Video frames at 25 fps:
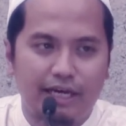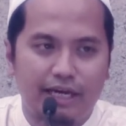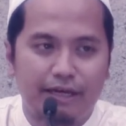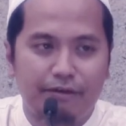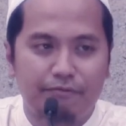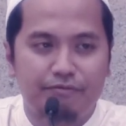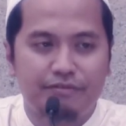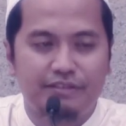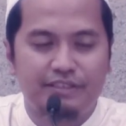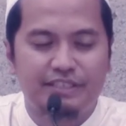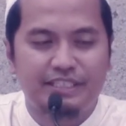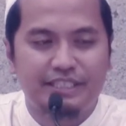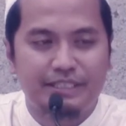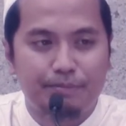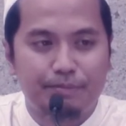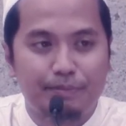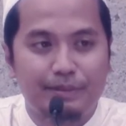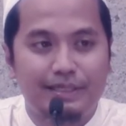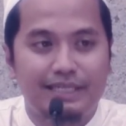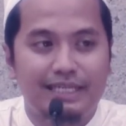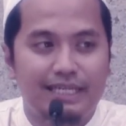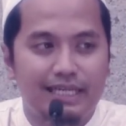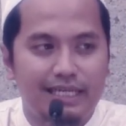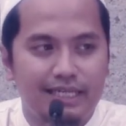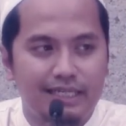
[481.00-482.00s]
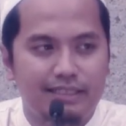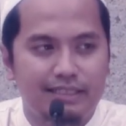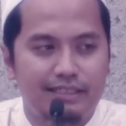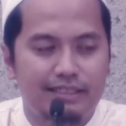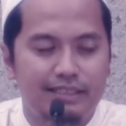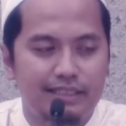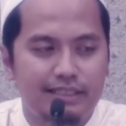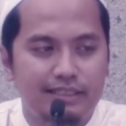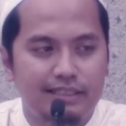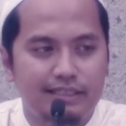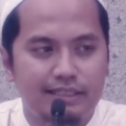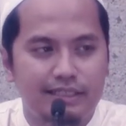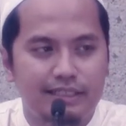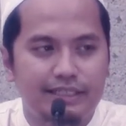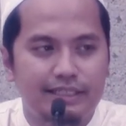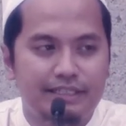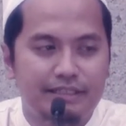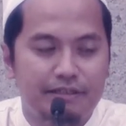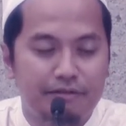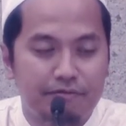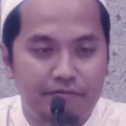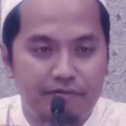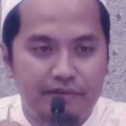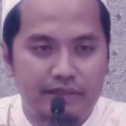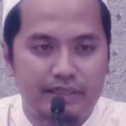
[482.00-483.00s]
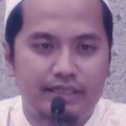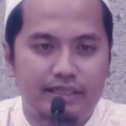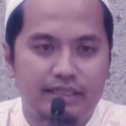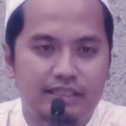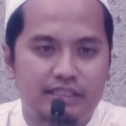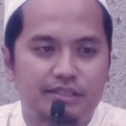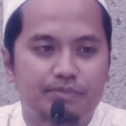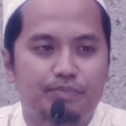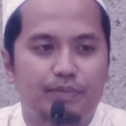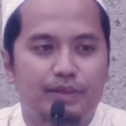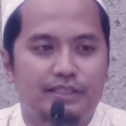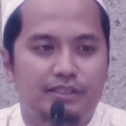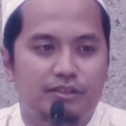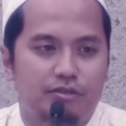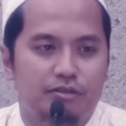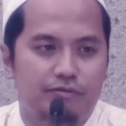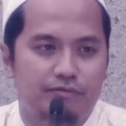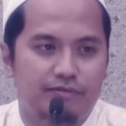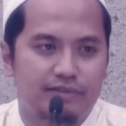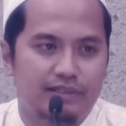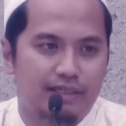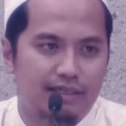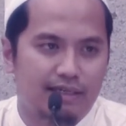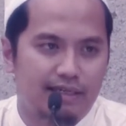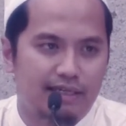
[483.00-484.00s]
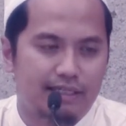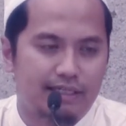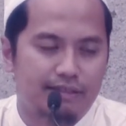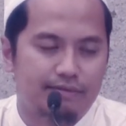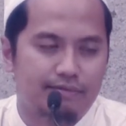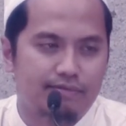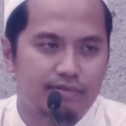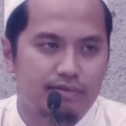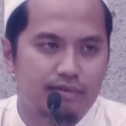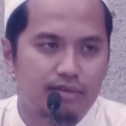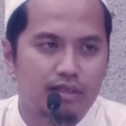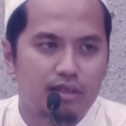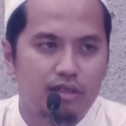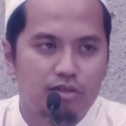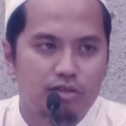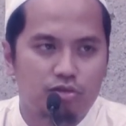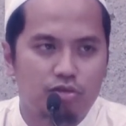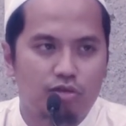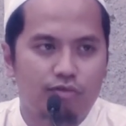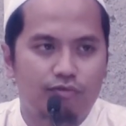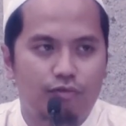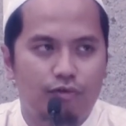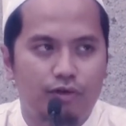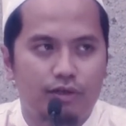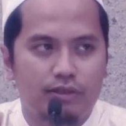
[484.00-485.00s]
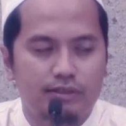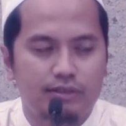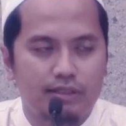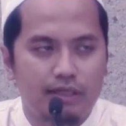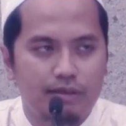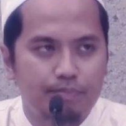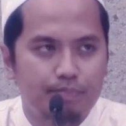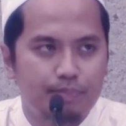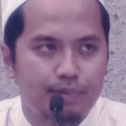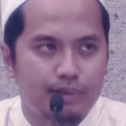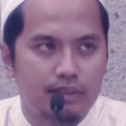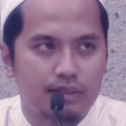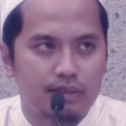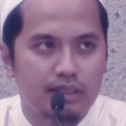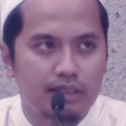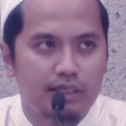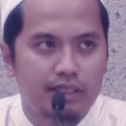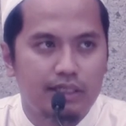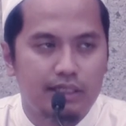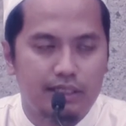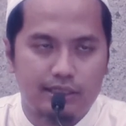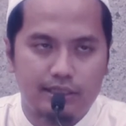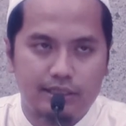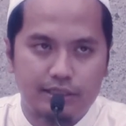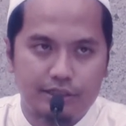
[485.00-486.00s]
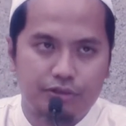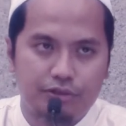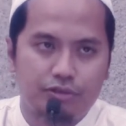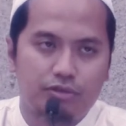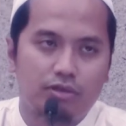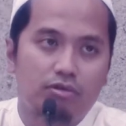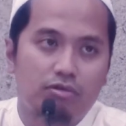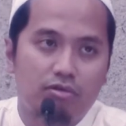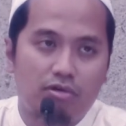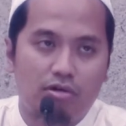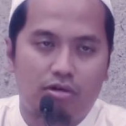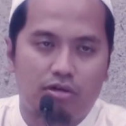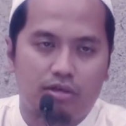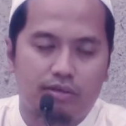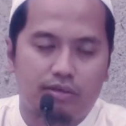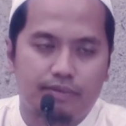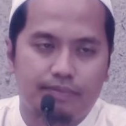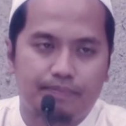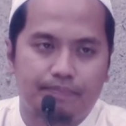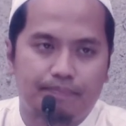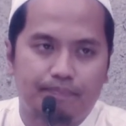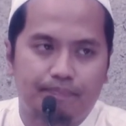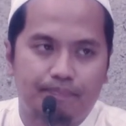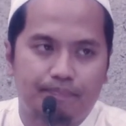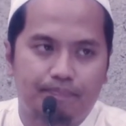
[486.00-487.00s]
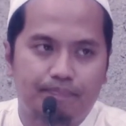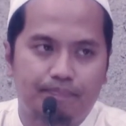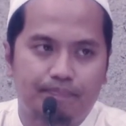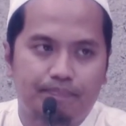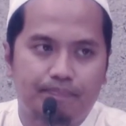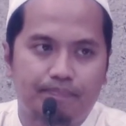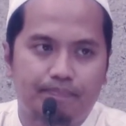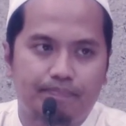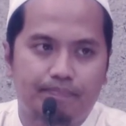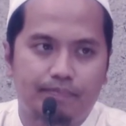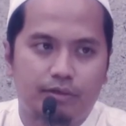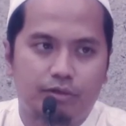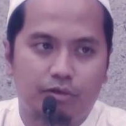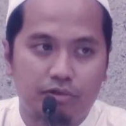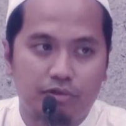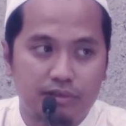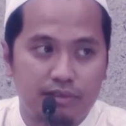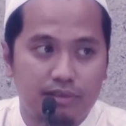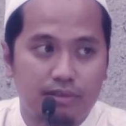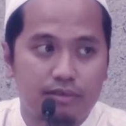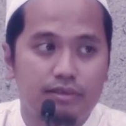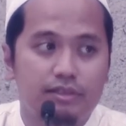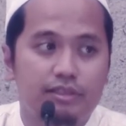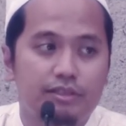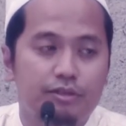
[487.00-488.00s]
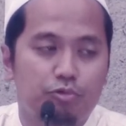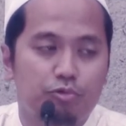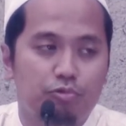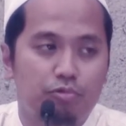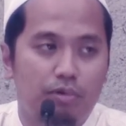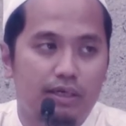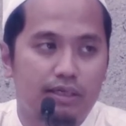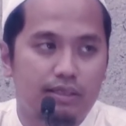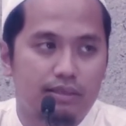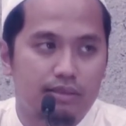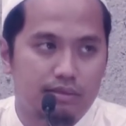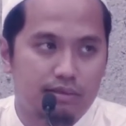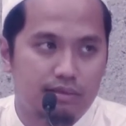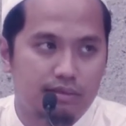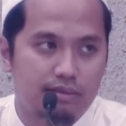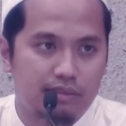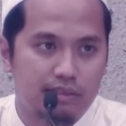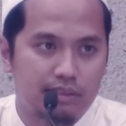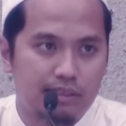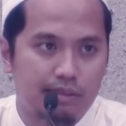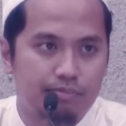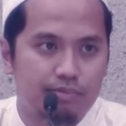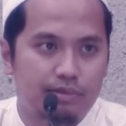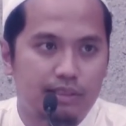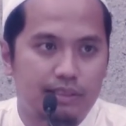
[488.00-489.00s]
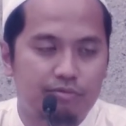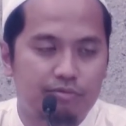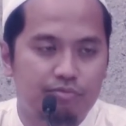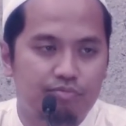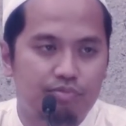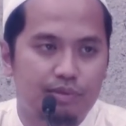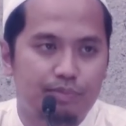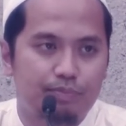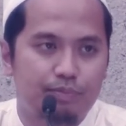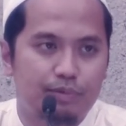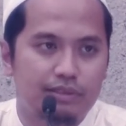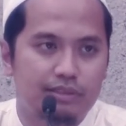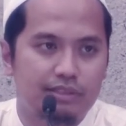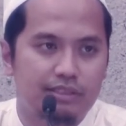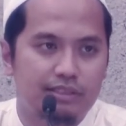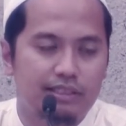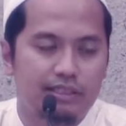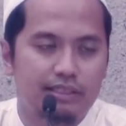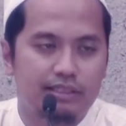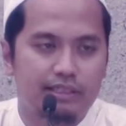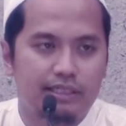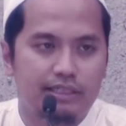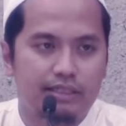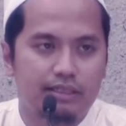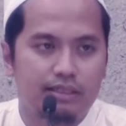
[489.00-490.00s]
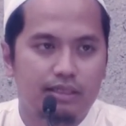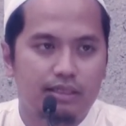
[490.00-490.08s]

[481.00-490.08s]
similarities in different aspects of their lives. So for example, it is not wrong, contrary to what sometimes people say, that